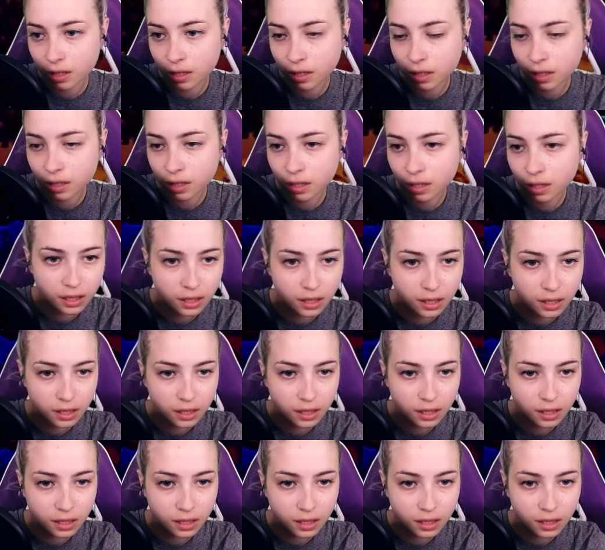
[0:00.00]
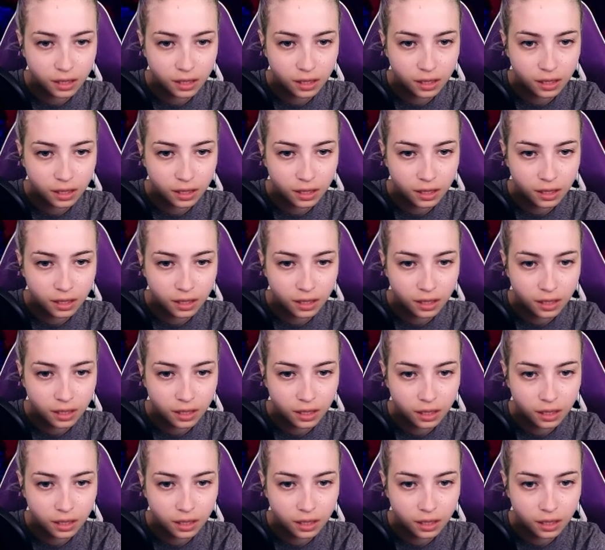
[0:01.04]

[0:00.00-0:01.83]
[no speech]